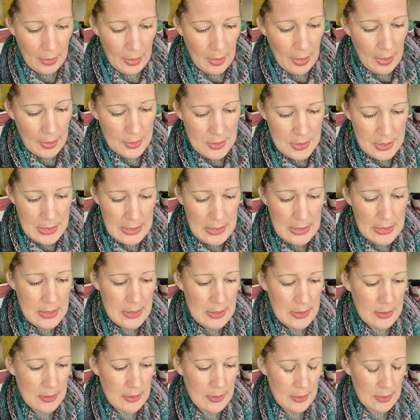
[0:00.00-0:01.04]
I did,
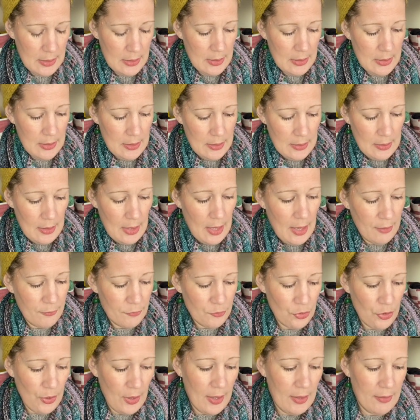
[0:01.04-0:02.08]

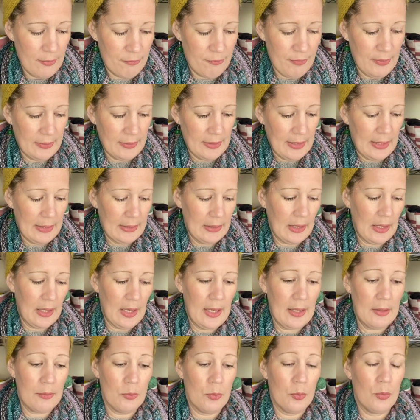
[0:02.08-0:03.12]
after I felt like I
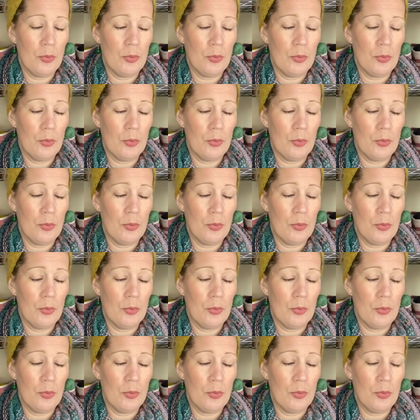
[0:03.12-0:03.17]
had